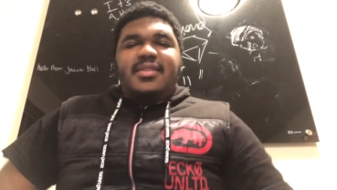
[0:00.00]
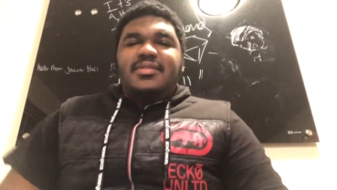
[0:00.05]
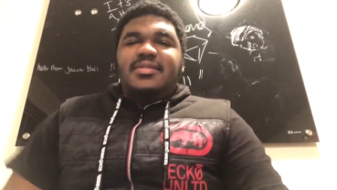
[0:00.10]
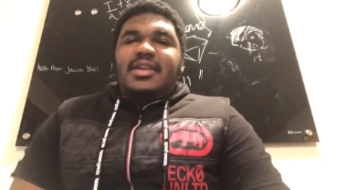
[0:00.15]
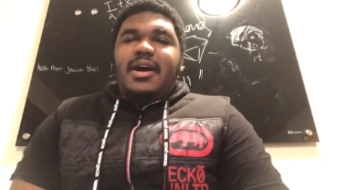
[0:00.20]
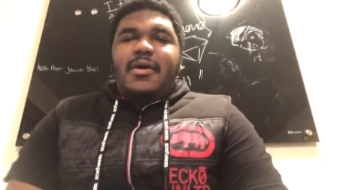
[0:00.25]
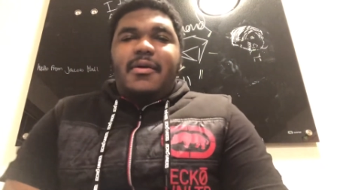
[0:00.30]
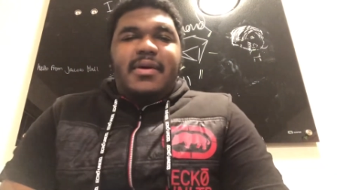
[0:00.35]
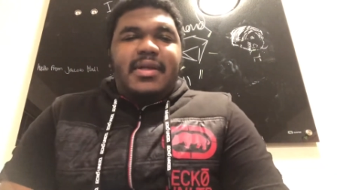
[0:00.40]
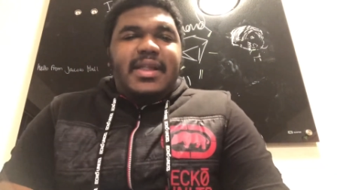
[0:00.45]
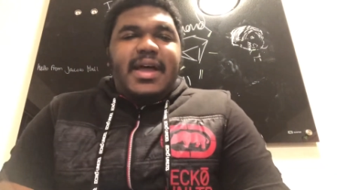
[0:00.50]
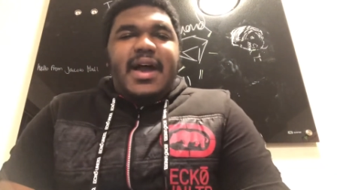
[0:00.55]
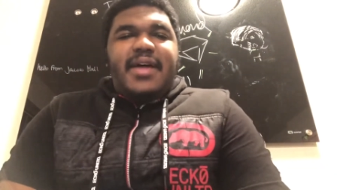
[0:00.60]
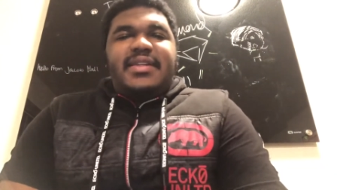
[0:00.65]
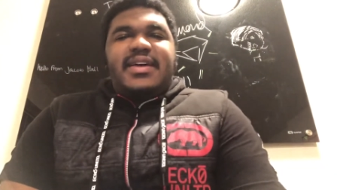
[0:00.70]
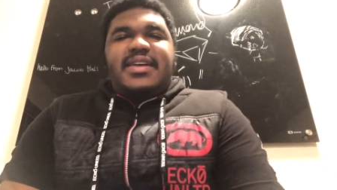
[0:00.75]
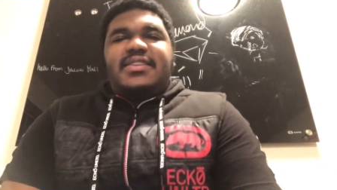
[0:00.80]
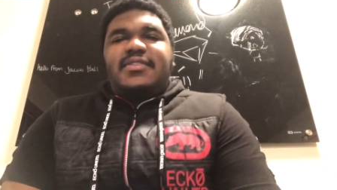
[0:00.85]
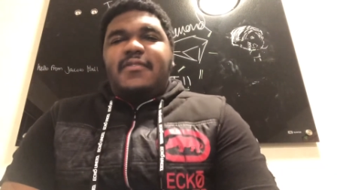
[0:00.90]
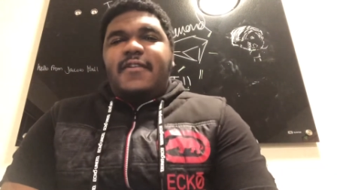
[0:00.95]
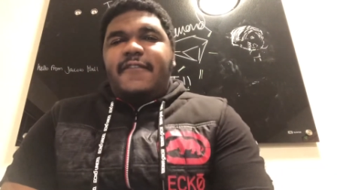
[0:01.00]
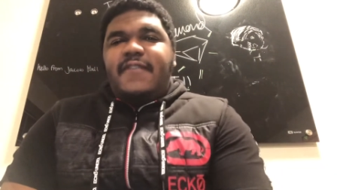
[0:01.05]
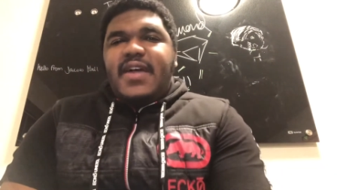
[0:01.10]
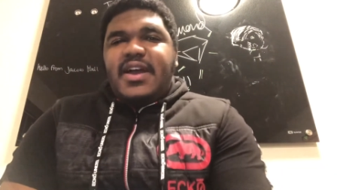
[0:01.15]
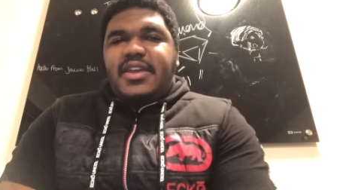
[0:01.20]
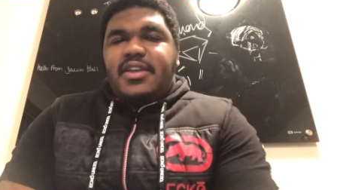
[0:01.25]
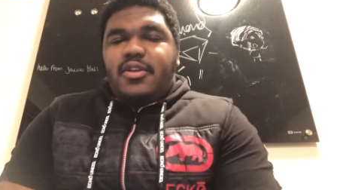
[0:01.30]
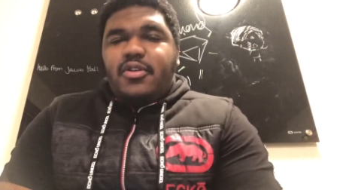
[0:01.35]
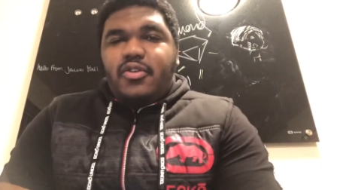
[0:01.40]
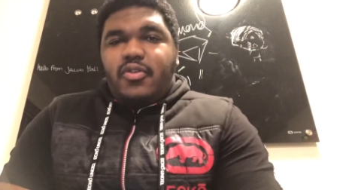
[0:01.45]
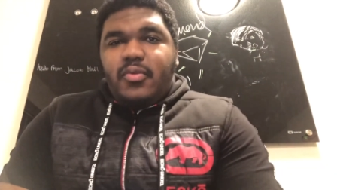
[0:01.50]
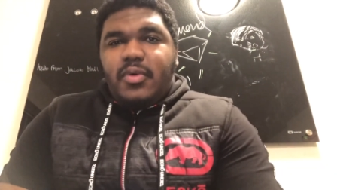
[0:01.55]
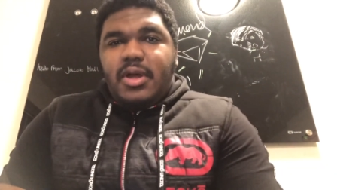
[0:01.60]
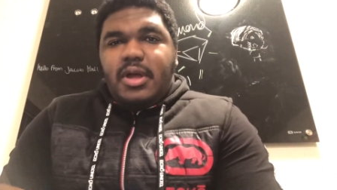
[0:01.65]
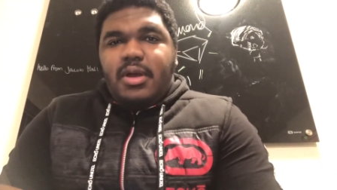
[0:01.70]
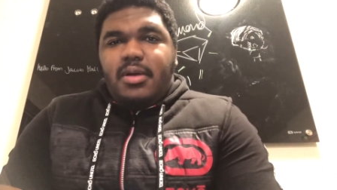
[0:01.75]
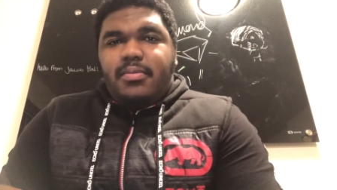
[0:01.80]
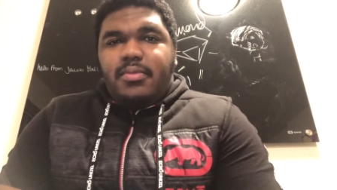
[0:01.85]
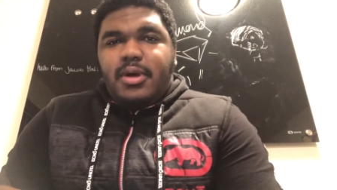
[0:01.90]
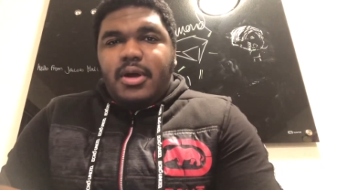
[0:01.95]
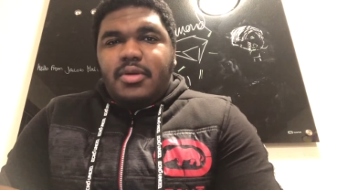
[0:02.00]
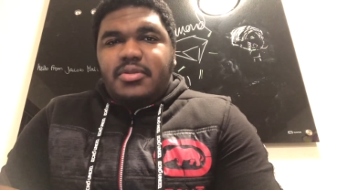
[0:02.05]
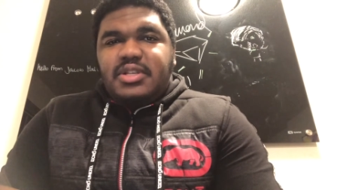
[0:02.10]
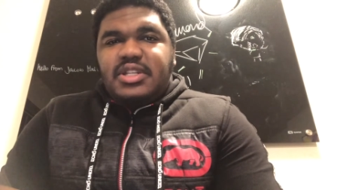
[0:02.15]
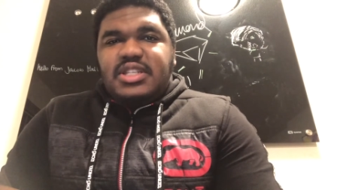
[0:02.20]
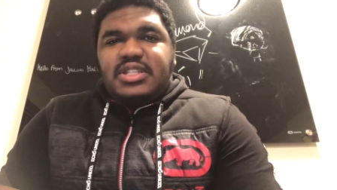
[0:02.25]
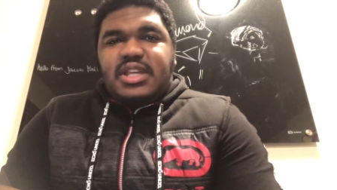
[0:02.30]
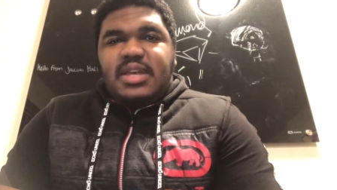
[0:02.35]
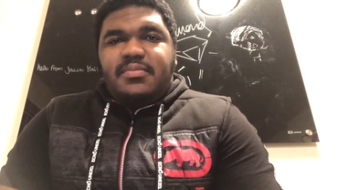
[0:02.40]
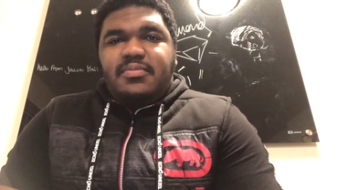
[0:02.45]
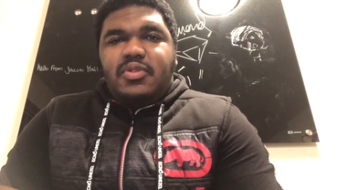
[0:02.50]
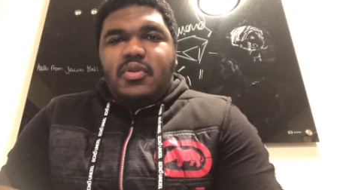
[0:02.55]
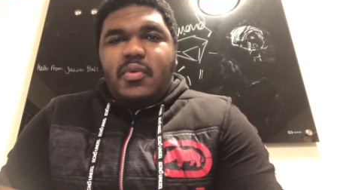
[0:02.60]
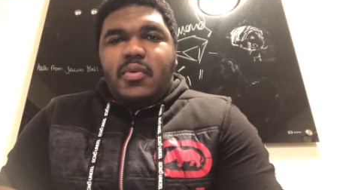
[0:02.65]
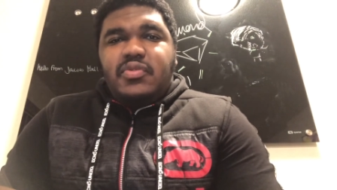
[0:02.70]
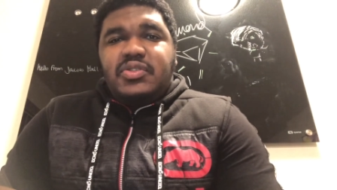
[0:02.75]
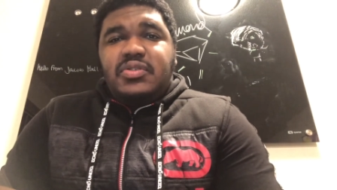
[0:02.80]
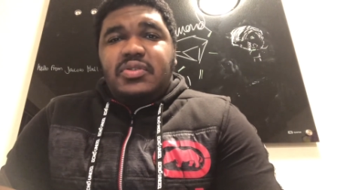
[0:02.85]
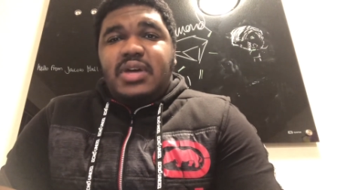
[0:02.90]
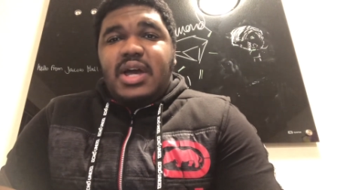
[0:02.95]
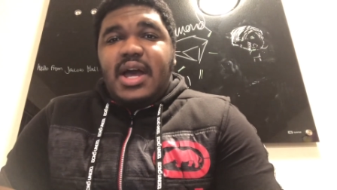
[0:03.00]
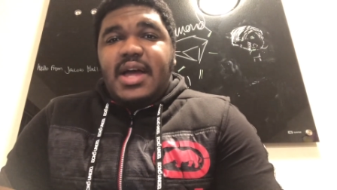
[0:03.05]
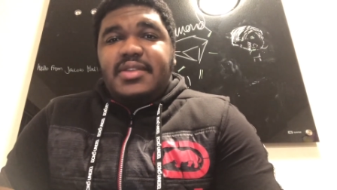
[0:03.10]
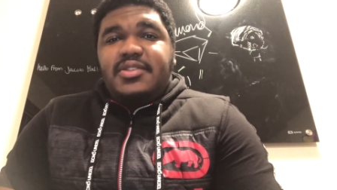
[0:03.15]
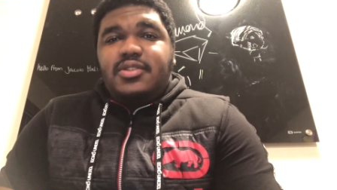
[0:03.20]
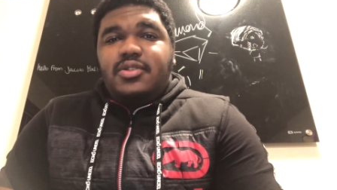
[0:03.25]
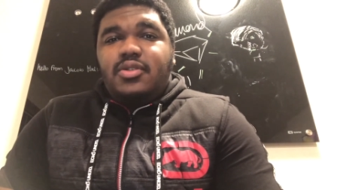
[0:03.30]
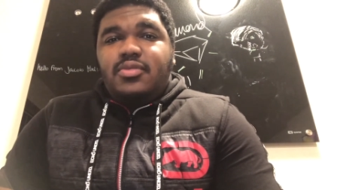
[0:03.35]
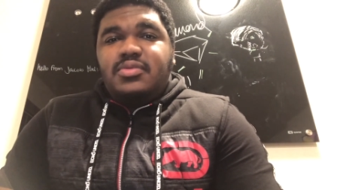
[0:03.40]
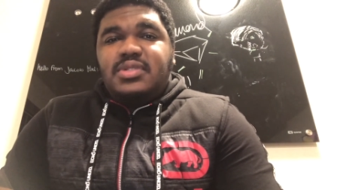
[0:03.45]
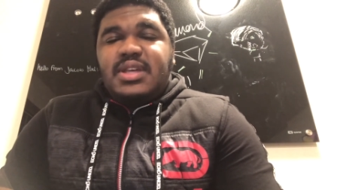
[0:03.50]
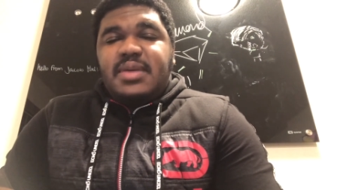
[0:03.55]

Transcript: Don't allow that to affect your career, bro. Just keep doing what you gotta do.